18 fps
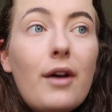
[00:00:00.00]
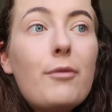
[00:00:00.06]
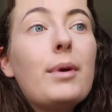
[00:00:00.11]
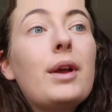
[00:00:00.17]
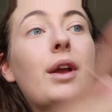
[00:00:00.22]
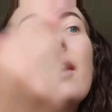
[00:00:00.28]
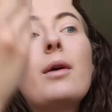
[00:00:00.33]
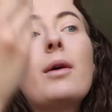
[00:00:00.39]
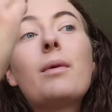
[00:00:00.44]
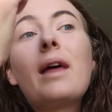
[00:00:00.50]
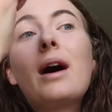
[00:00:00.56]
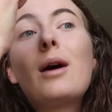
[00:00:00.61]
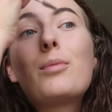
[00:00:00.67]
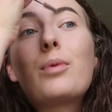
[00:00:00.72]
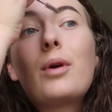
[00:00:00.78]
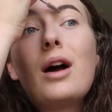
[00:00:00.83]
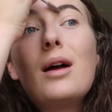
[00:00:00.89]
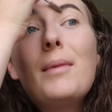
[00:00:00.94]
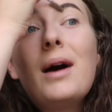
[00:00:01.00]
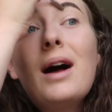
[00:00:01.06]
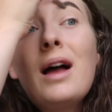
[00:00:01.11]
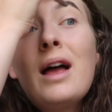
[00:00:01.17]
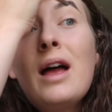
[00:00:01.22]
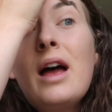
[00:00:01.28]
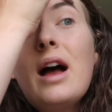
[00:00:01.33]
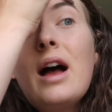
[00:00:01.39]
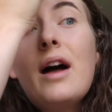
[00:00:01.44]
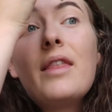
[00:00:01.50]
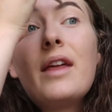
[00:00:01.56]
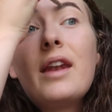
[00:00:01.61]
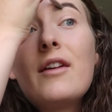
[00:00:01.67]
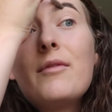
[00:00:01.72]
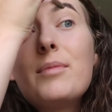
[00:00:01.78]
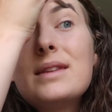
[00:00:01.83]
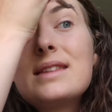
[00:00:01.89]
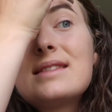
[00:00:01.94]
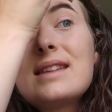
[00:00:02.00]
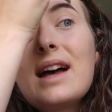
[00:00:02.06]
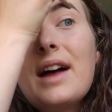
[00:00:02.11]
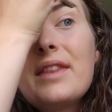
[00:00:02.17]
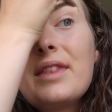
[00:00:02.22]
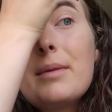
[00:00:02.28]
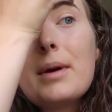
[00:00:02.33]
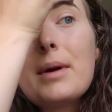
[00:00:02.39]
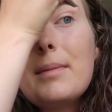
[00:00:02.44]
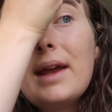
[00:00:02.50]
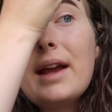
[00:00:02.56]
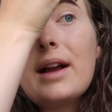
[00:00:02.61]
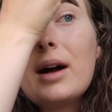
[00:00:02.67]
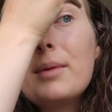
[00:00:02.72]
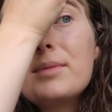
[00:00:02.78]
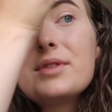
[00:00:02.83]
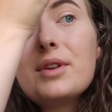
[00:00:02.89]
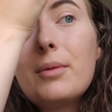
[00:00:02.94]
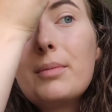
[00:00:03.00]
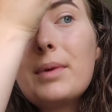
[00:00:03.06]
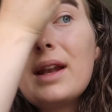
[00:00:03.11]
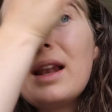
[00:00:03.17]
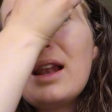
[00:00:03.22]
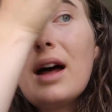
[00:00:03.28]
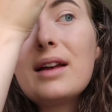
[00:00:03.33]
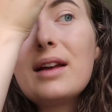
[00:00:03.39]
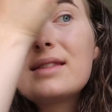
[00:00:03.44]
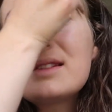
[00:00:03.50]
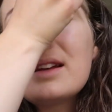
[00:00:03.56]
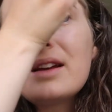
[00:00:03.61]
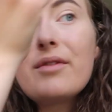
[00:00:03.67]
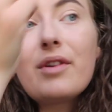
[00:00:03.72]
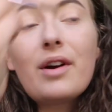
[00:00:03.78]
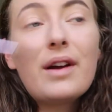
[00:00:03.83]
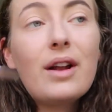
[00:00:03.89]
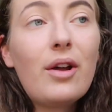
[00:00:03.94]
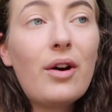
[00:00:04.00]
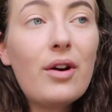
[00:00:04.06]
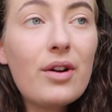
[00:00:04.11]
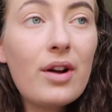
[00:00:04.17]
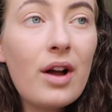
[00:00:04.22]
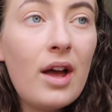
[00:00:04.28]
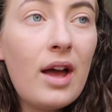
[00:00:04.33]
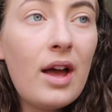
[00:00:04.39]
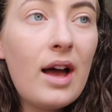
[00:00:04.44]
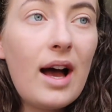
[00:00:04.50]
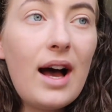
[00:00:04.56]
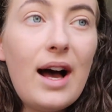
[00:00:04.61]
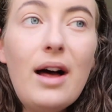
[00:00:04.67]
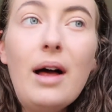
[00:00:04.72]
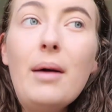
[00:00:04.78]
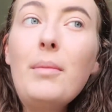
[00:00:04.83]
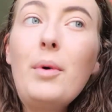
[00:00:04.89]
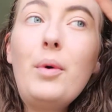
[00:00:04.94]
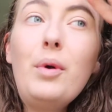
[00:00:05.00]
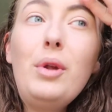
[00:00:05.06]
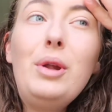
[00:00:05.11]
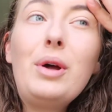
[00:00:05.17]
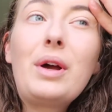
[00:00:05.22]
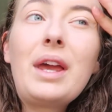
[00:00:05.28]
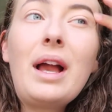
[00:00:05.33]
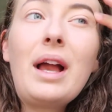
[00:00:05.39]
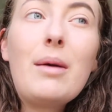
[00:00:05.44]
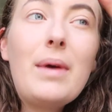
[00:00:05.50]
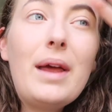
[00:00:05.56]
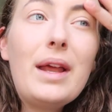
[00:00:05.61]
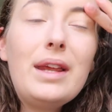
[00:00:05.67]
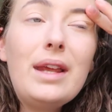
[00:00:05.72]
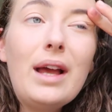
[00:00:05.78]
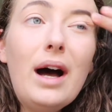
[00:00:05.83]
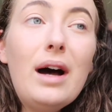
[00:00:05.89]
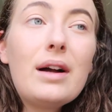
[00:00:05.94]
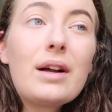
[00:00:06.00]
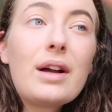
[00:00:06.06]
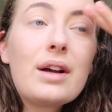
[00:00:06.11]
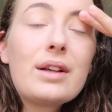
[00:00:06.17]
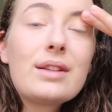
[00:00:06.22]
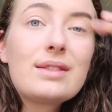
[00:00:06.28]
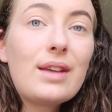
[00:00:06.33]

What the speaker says: I've been going without primer and then I've been sad that my makeup's not been lasting very long or looking a bit yuck.